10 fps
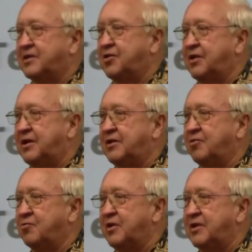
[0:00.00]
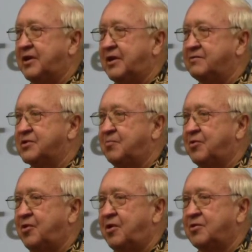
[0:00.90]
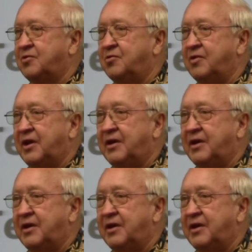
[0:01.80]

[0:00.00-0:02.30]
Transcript: that you need to really give some thought to.